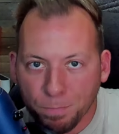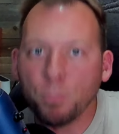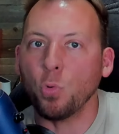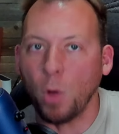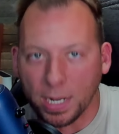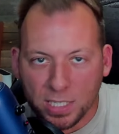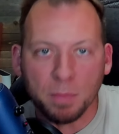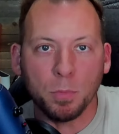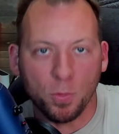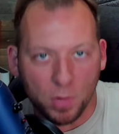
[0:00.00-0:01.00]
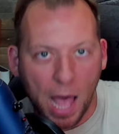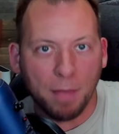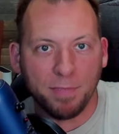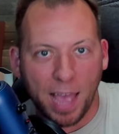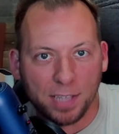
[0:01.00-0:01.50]
price can move a
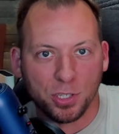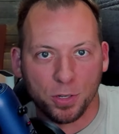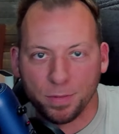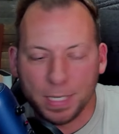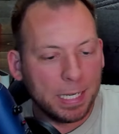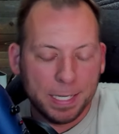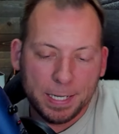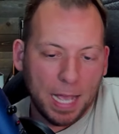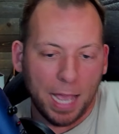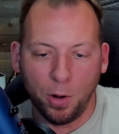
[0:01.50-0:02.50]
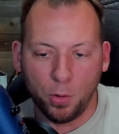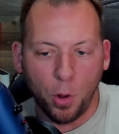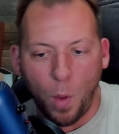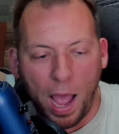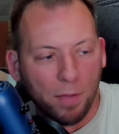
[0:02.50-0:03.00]
lot faster. I don't
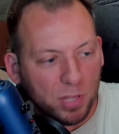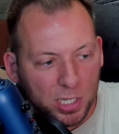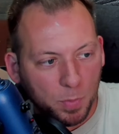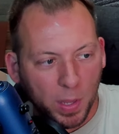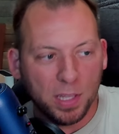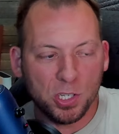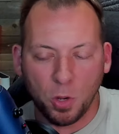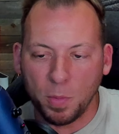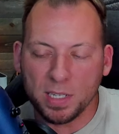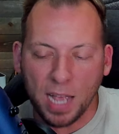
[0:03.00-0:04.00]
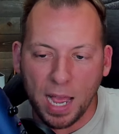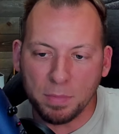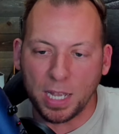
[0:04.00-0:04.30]
know why I have to explain this so many times.